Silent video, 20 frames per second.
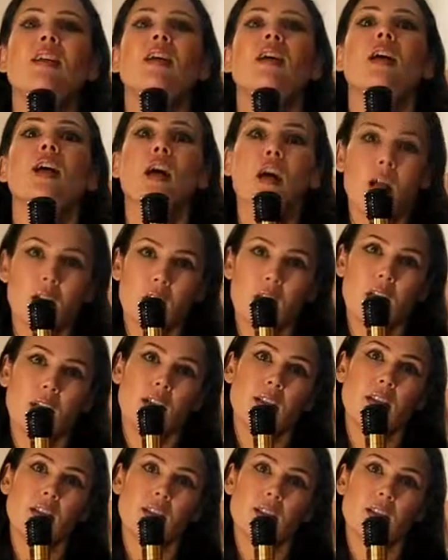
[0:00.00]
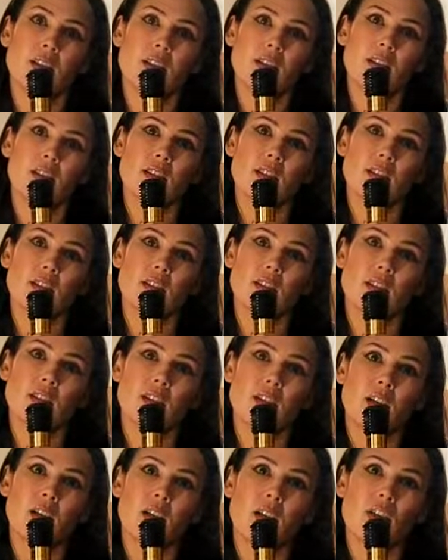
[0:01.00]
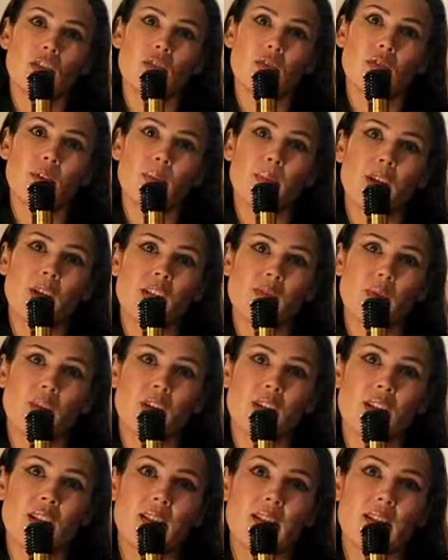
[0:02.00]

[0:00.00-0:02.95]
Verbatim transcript: Oh, I drove in a Maserati